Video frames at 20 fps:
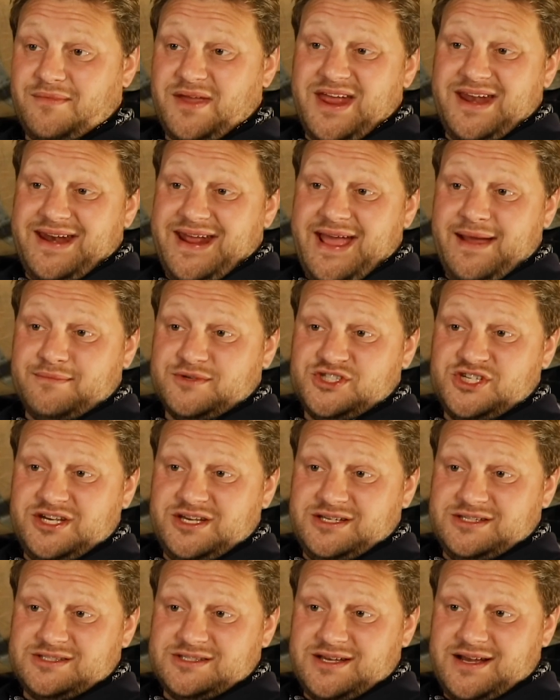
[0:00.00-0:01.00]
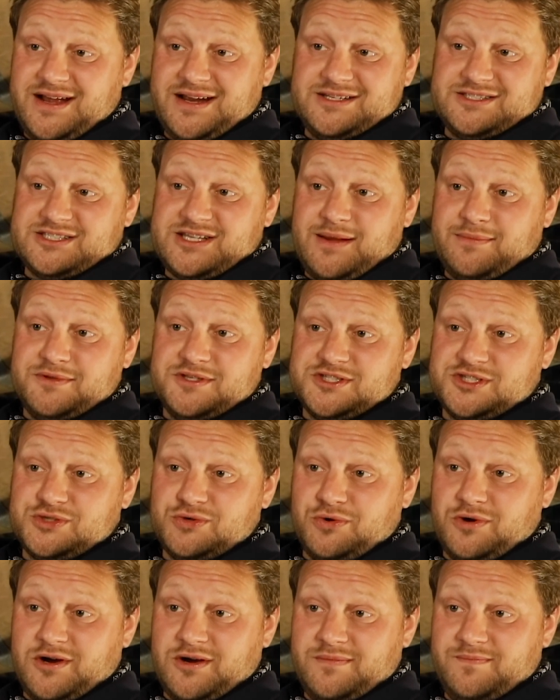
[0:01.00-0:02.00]
I'm getting ham and cheese. I got to stop at the
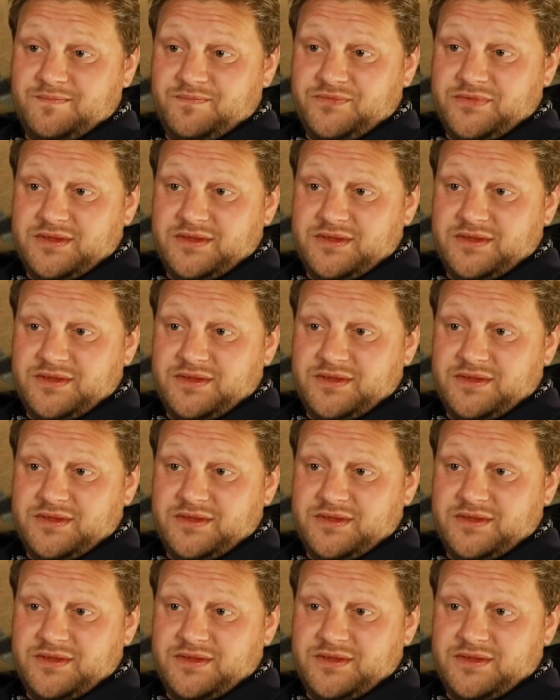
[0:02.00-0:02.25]
store.